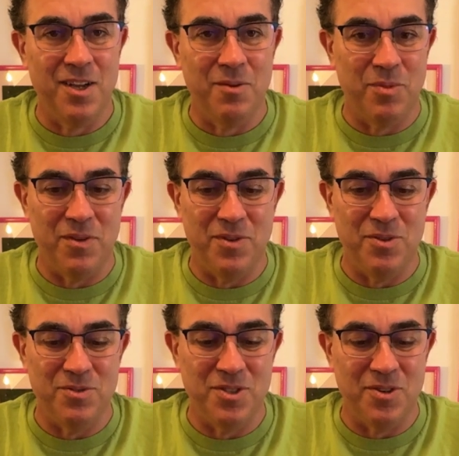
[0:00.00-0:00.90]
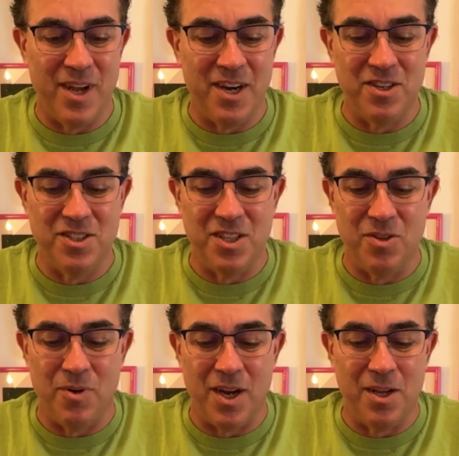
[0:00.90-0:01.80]
but if you use your energy in the
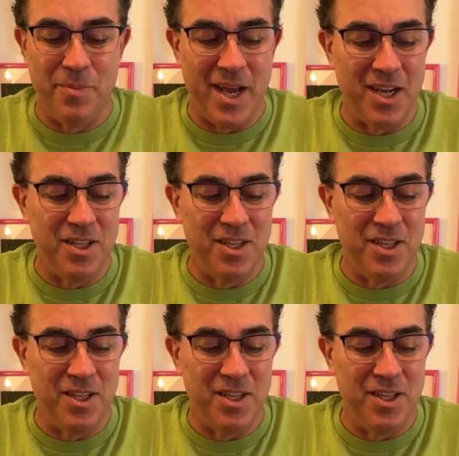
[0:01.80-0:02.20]
rocket pack,